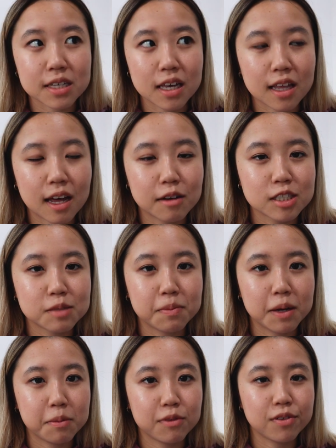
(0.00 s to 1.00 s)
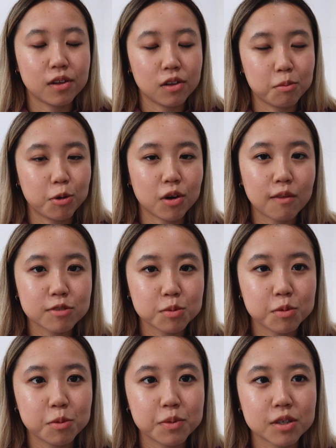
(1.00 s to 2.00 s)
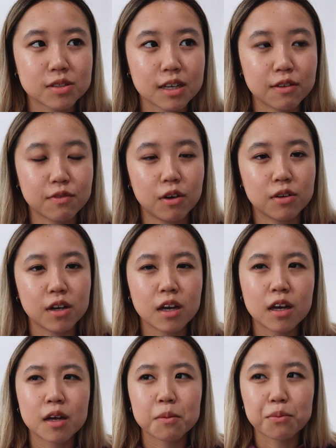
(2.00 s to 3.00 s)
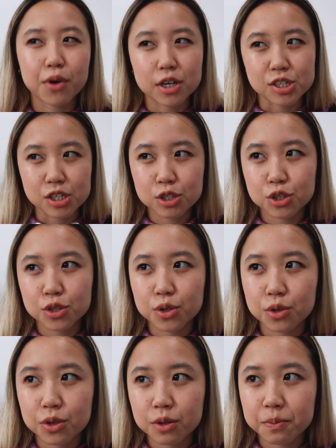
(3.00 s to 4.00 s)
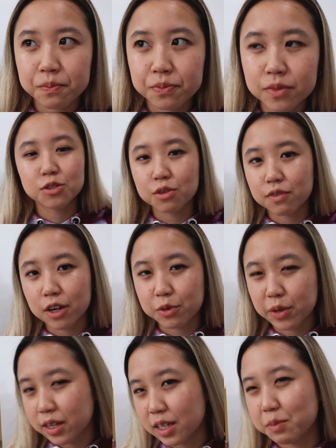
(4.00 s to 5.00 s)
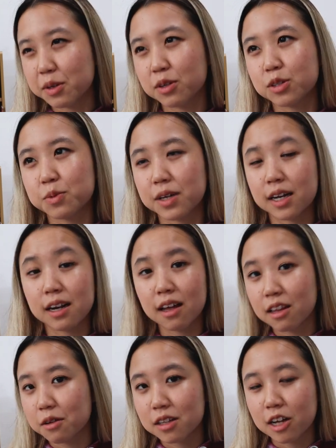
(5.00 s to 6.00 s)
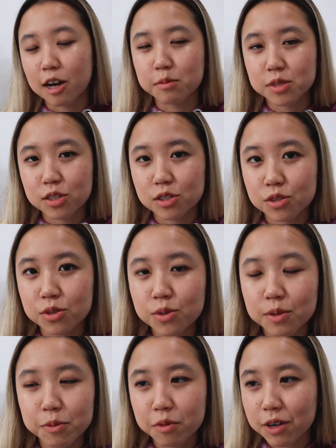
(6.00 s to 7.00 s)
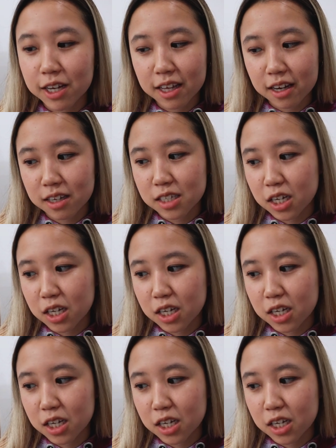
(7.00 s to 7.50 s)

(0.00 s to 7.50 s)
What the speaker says: say that just made me feel a lot more comfortable, because I felt pressured to do it very quickly because we had other climbs to do and we were running out of